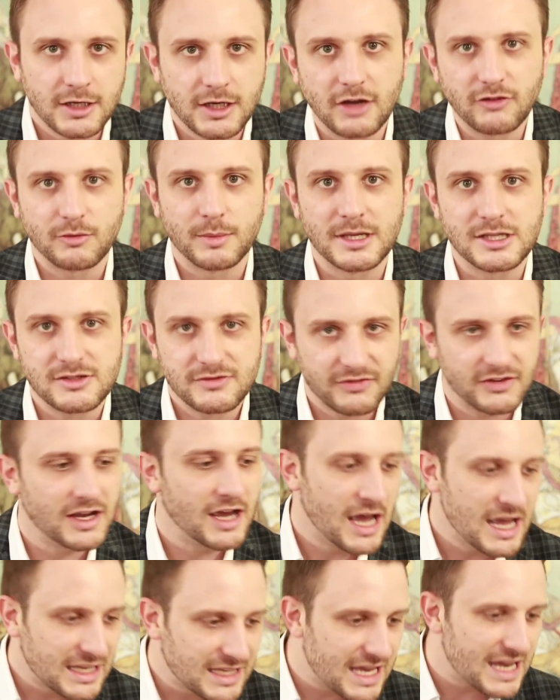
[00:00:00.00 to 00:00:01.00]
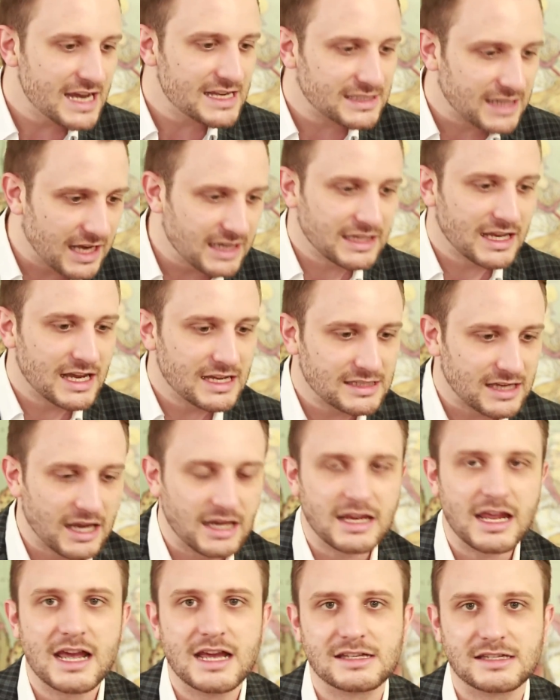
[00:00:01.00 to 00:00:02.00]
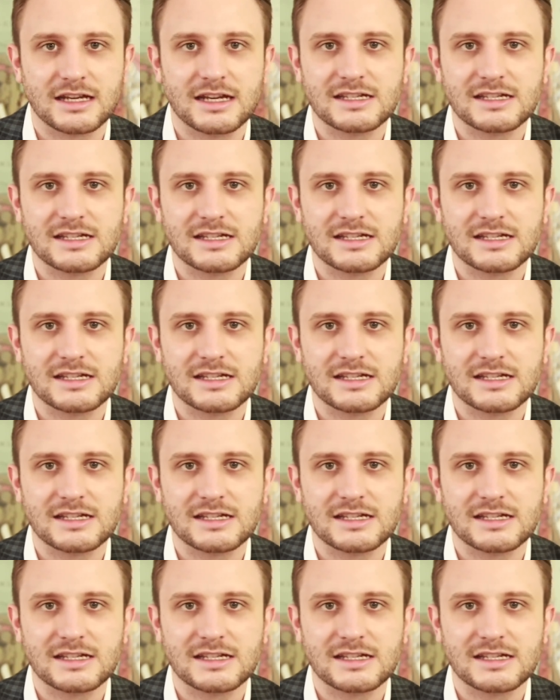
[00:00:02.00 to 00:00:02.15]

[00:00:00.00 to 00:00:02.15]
governments for years and years and years,